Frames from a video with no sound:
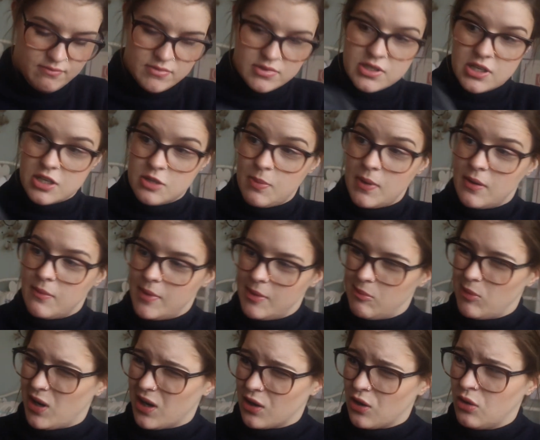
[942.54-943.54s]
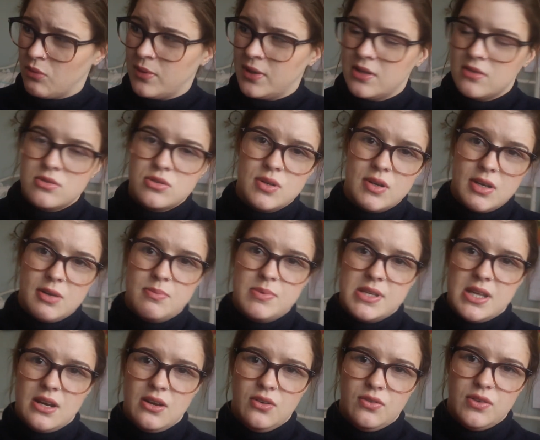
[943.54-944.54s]
So I spent a bit more. I got when it was
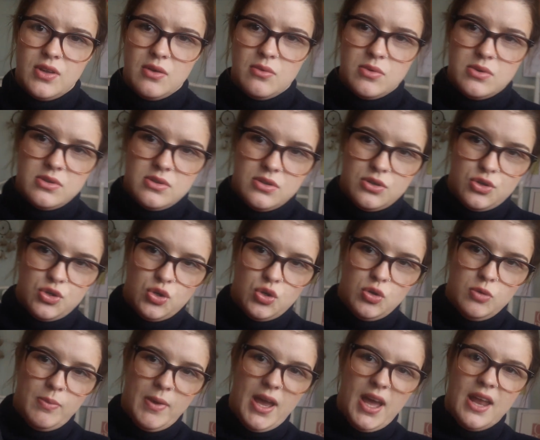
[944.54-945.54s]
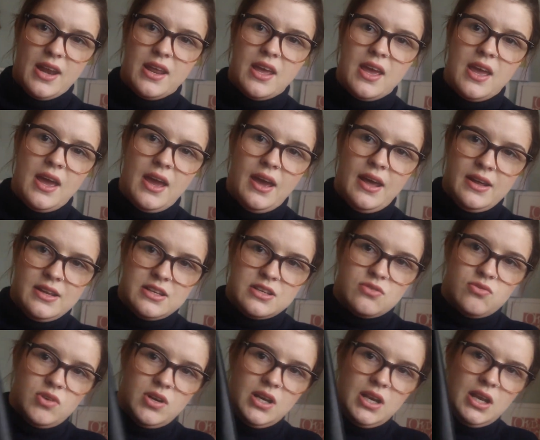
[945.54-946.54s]
20% off, so it wasn't too bad. And I
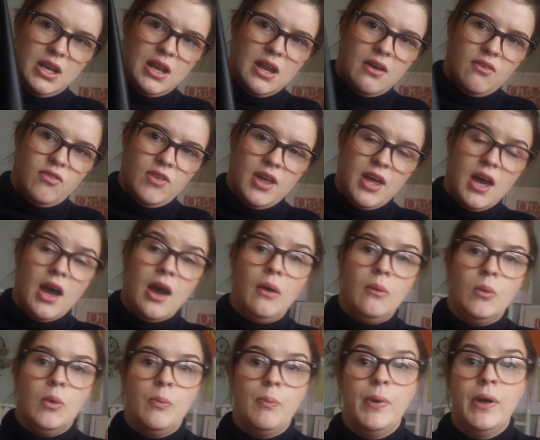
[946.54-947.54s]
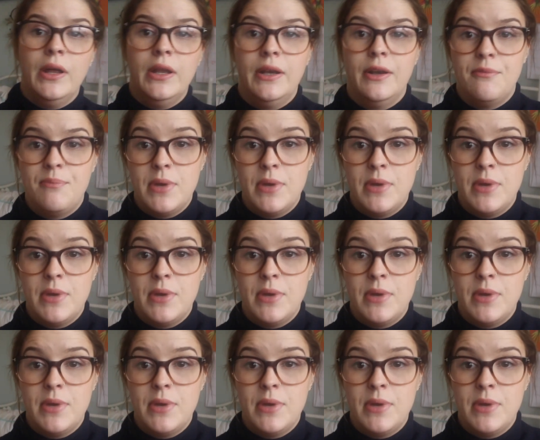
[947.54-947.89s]
just really love it. I will put in a